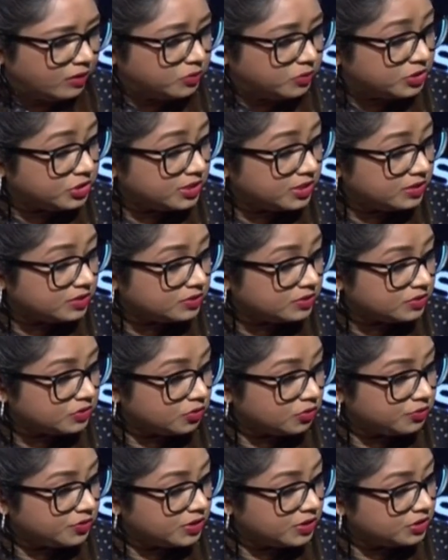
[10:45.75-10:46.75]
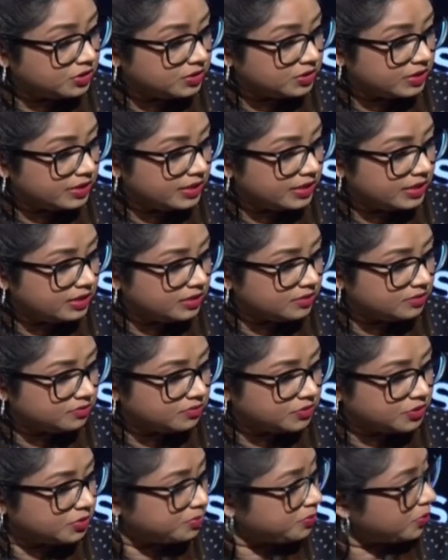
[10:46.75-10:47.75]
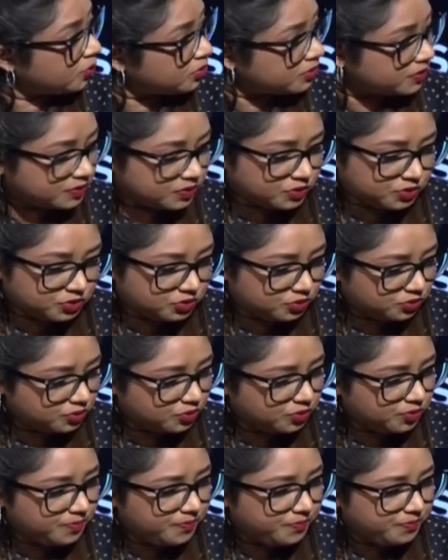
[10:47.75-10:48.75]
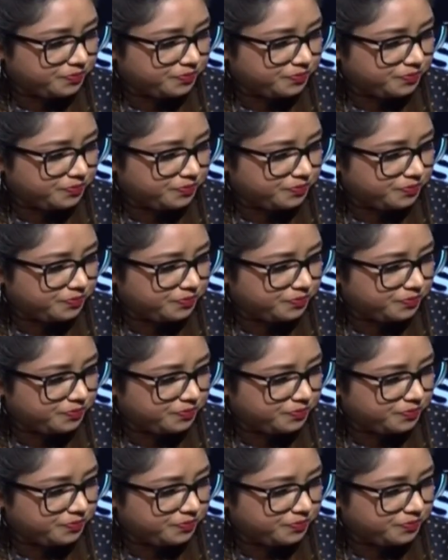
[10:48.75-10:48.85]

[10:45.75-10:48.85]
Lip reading: which he's officially supposed to do,